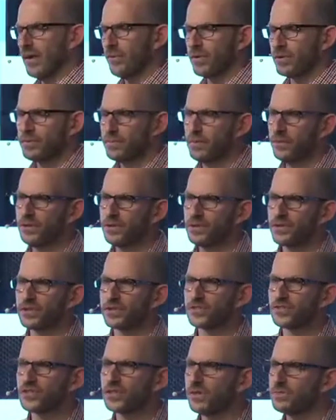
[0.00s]
and we put the
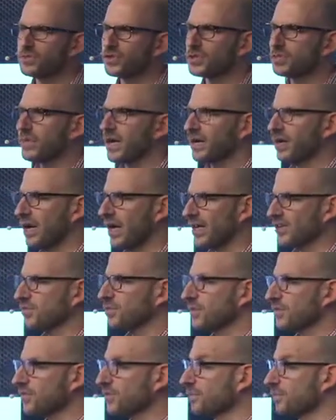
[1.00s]
subject matter
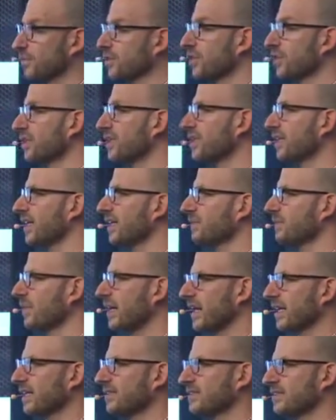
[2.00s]
experts from Cooking Light
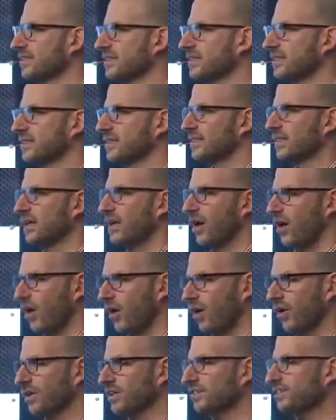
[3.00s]
magazine
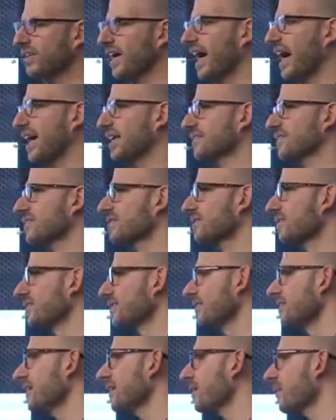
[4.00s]
on a task to
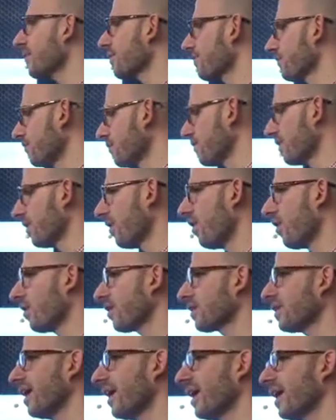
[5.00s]
dig through their
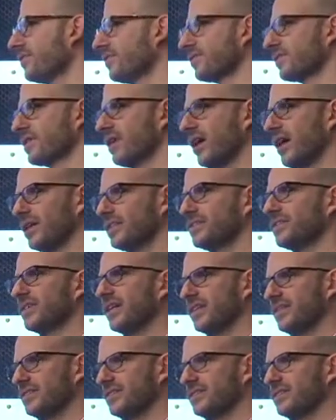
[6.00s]
archive of
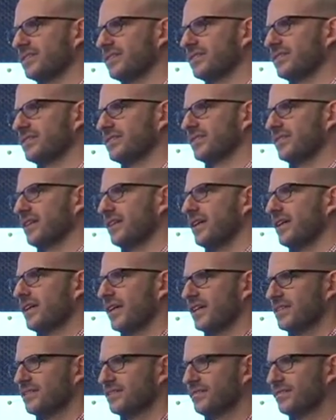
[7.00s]
content
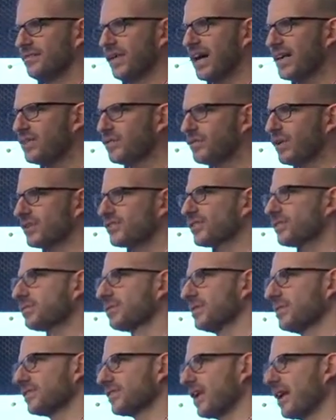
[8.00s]
and to find
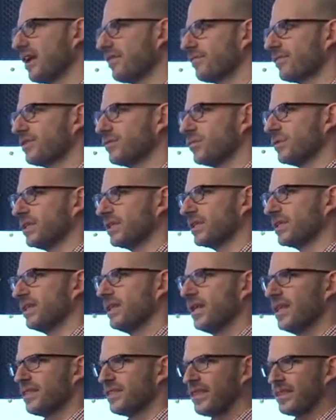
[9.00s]
recipes every week
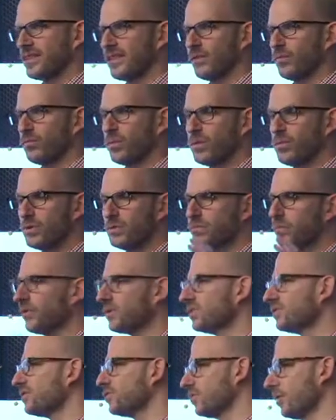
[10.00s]
that then we would
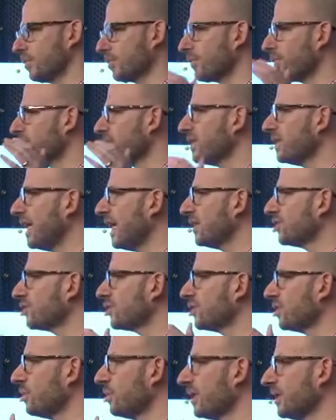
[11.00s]
put into a pretty
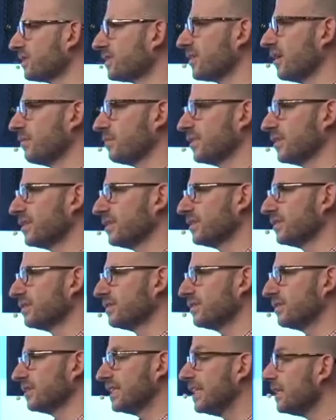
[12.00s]
HTML template,
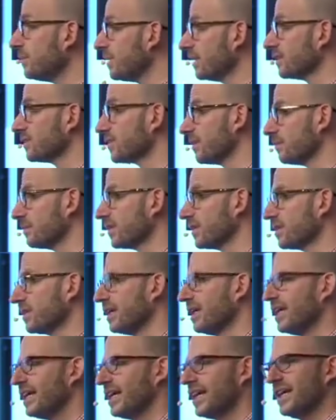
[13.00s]
email template,
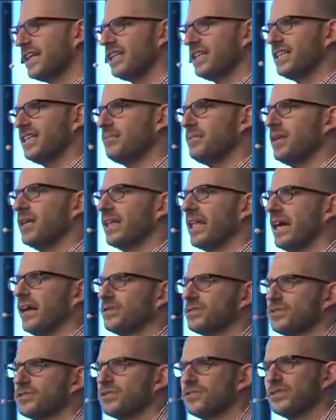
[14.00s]
and email
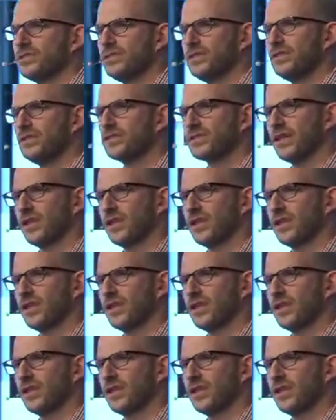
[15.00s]
out to these